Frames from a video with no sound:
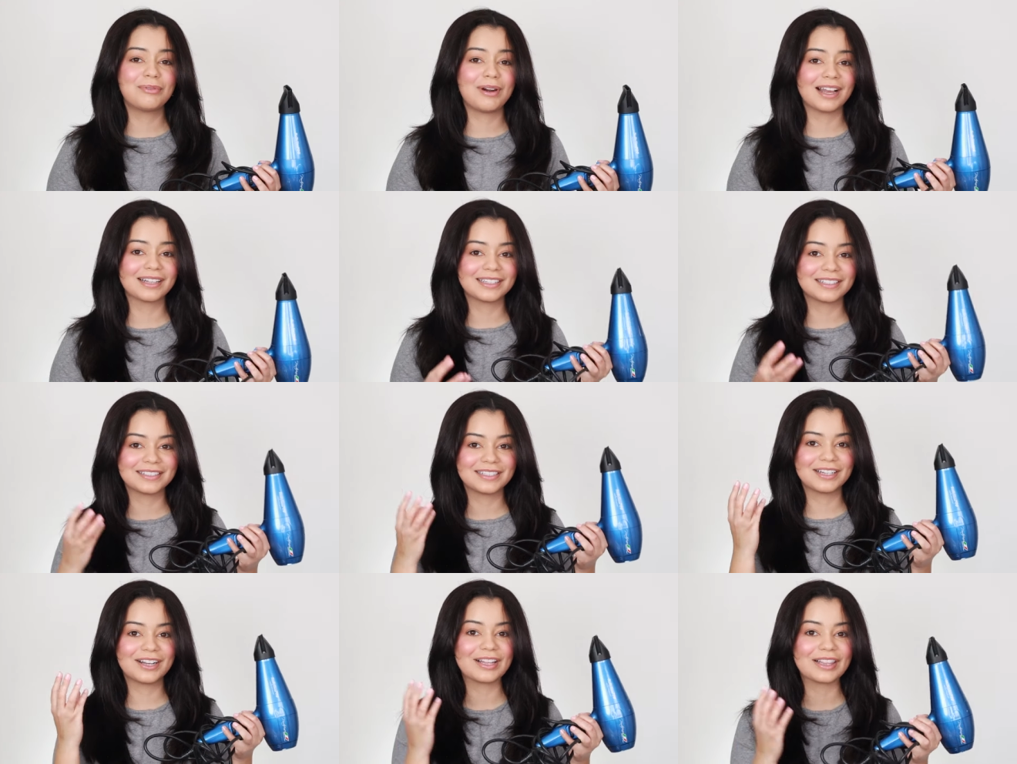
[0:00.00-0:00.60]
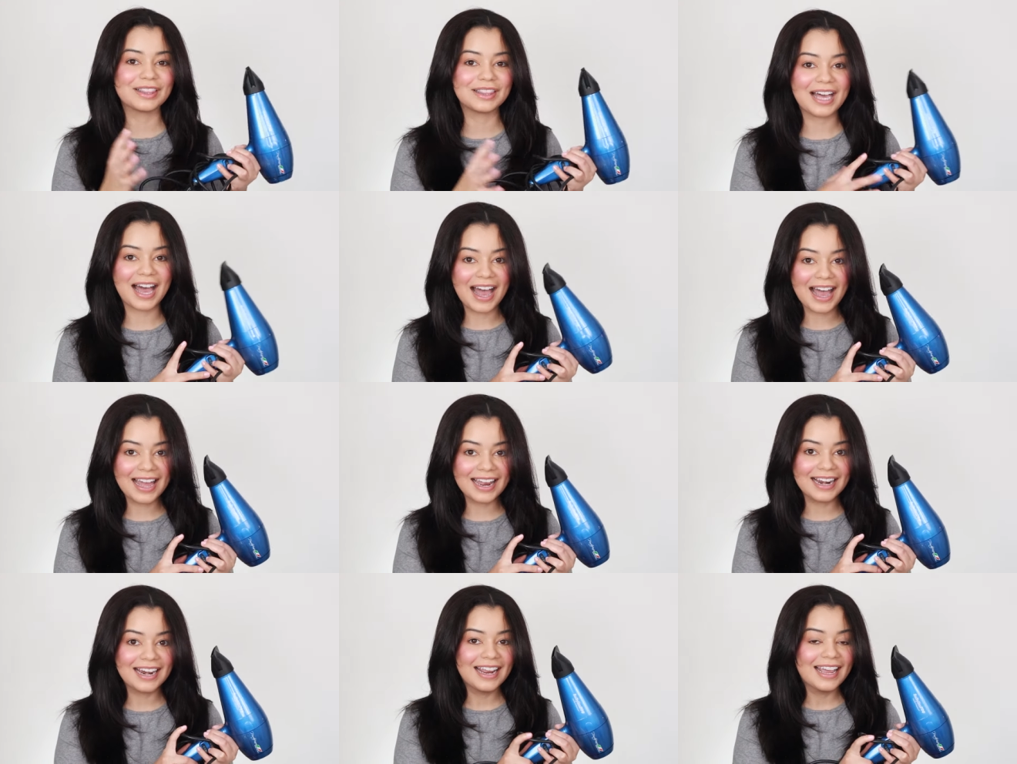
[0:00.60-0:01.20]
practicing a
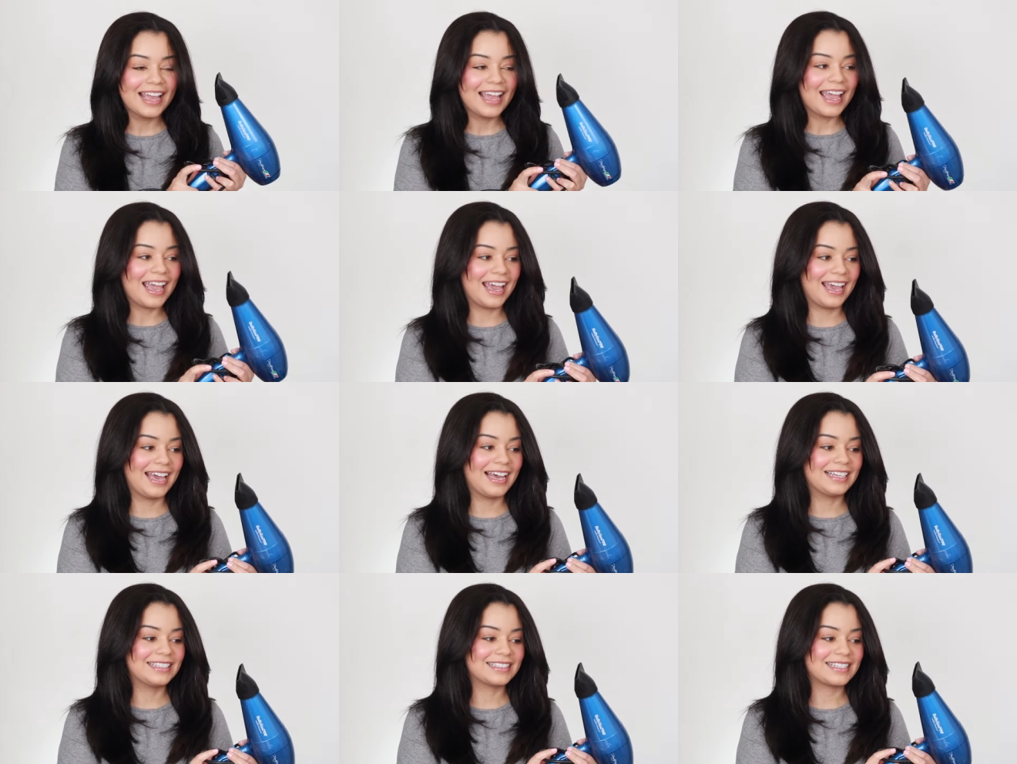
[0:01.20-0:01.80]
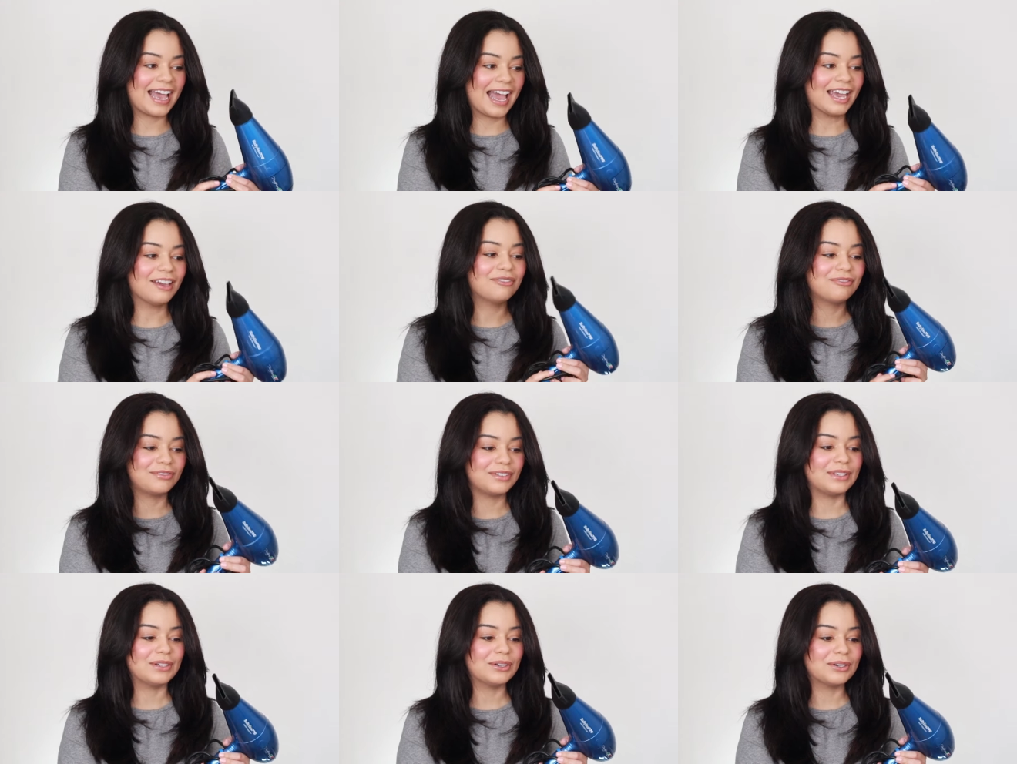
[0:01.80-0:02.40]
lot and I
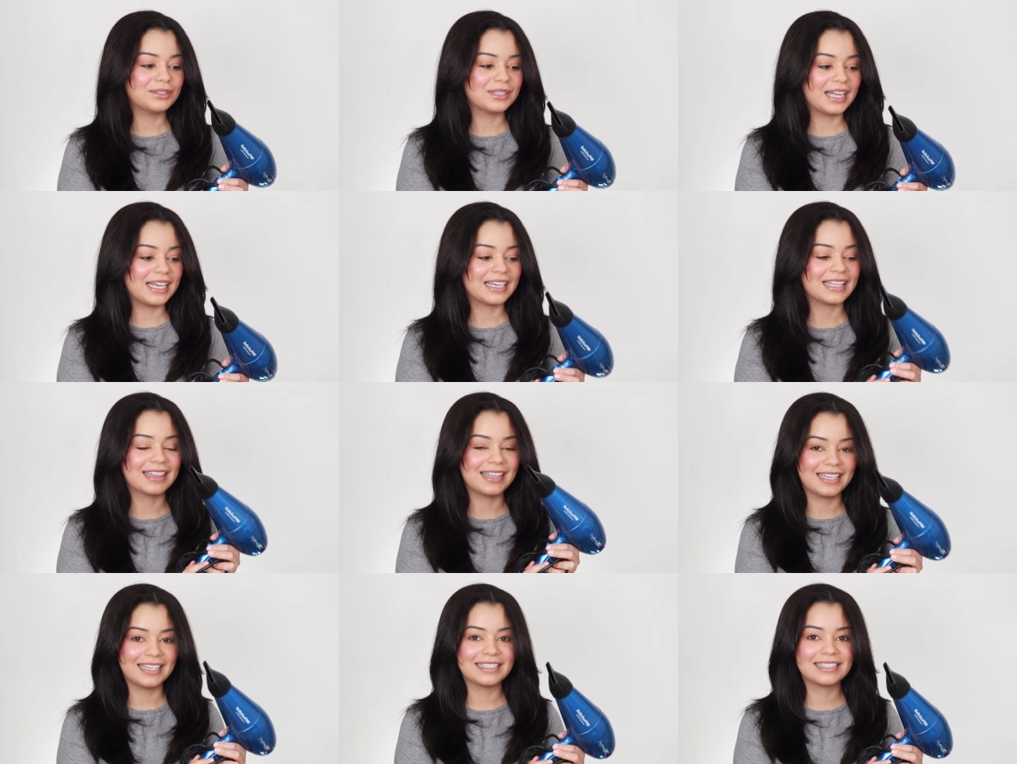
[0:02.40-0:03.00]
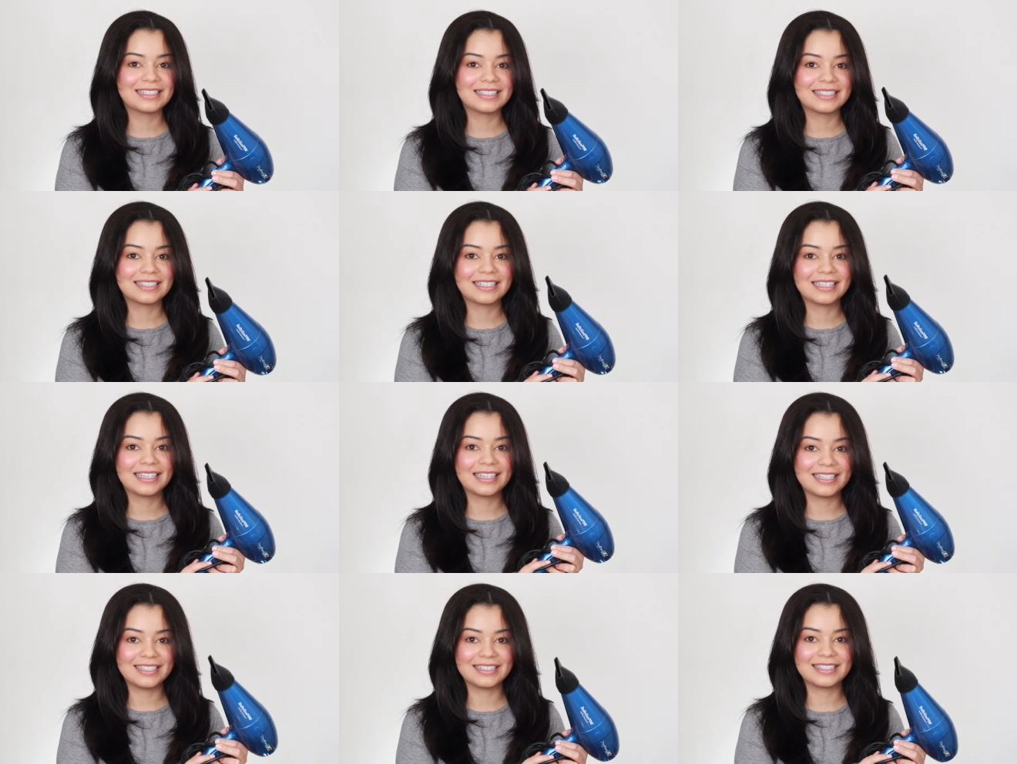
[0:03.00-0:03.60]
feel like this
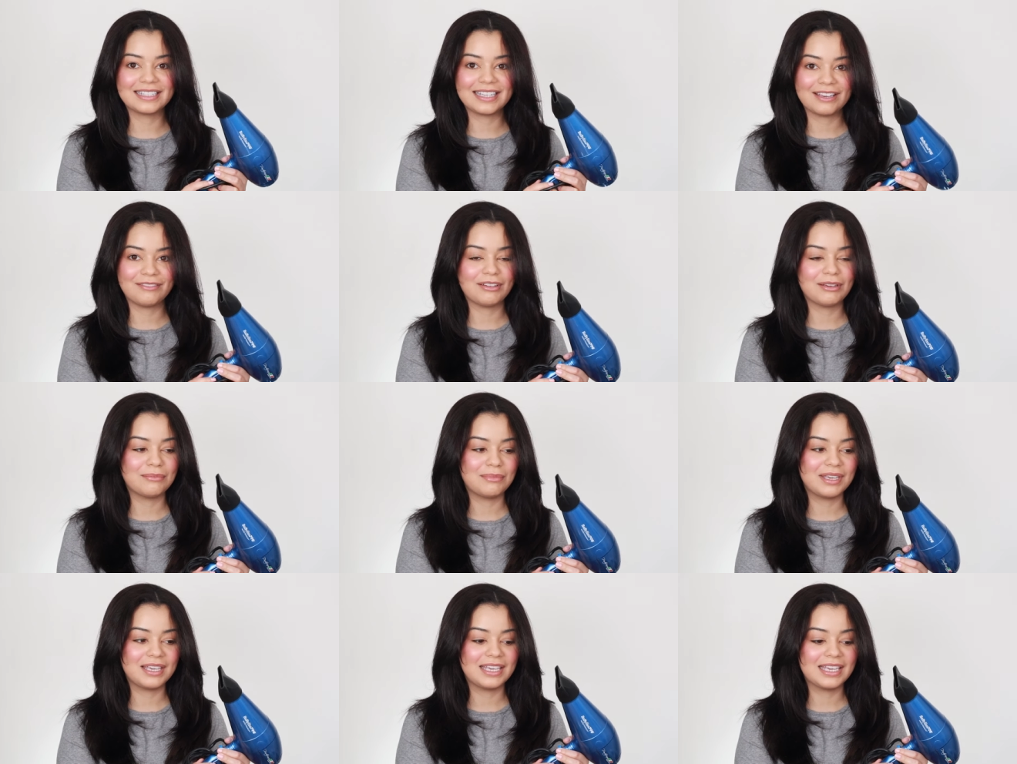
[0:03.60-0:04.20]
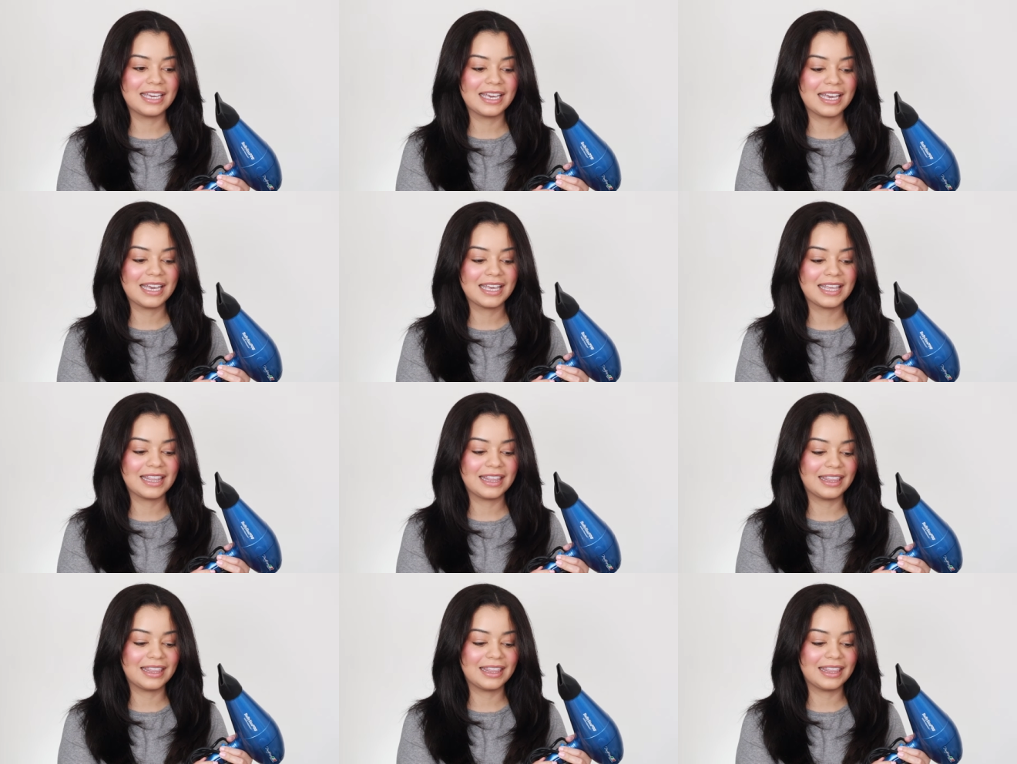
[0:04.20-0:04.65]
is giving me